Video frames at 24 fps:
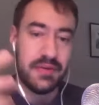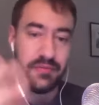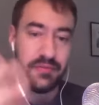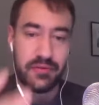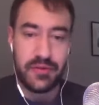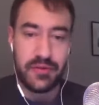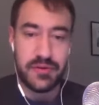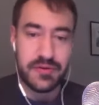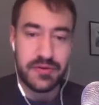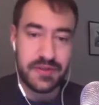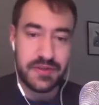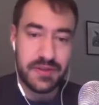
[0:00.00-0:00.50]
and
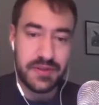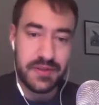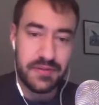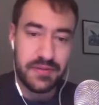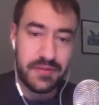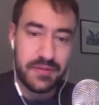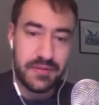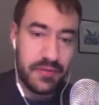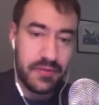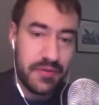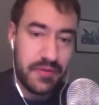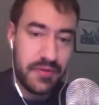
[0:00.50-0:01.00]
for those
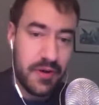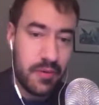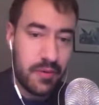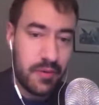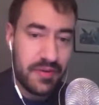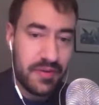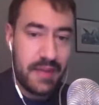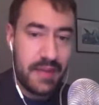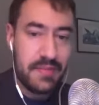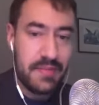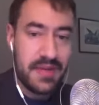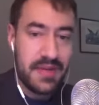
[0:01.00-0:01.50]
that don't know
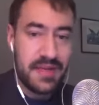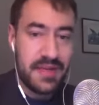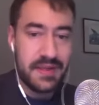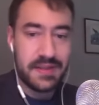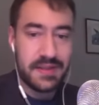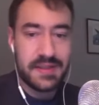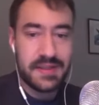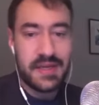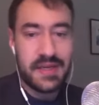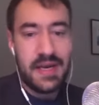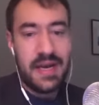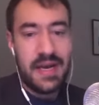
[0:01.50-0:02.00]
what that
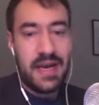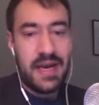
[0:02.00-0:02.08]
means,